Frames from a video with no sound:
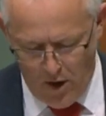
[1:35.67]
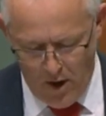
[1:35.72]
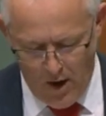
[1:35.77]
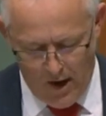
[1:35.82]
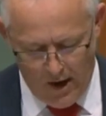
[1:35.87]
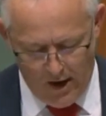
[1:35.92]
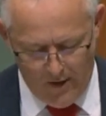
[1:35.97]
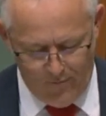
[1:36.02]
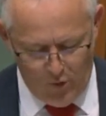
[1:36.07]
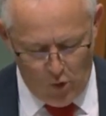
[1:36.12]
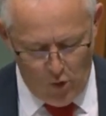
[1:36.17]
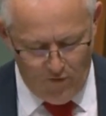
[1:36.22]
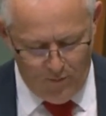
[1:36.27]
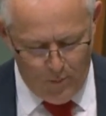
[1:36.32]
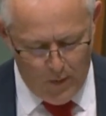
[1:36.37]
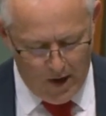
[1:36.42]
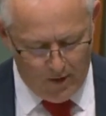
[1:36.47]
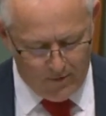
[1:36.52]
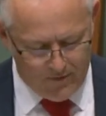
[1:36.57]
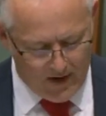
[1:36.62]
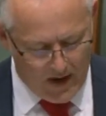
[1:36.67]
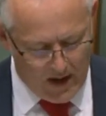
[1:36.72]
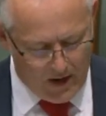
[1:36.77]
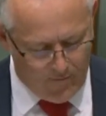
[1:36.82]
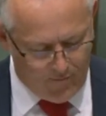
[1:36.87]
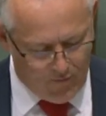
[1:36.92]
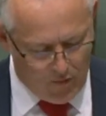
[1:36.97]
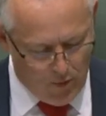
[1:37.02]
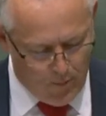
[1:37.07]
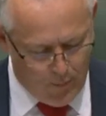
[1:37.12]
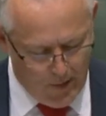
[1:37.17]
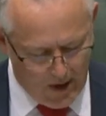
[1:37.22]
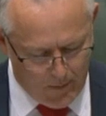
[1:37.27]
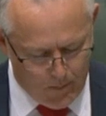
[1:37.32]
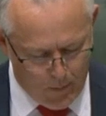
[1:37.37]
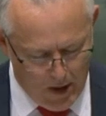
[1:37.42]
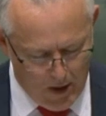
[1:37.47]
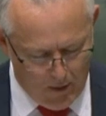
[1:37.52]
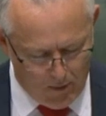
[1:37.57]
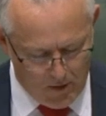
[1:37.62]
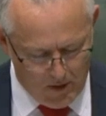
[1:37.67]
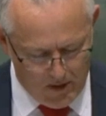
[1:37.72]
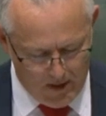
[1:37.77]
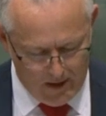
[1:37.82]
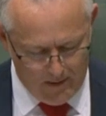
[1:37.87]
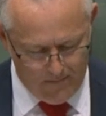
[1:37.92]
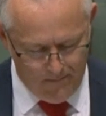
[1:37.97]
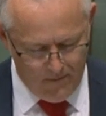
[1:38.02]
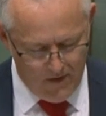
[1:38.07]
and a view of Mount Taylor from the back balcony.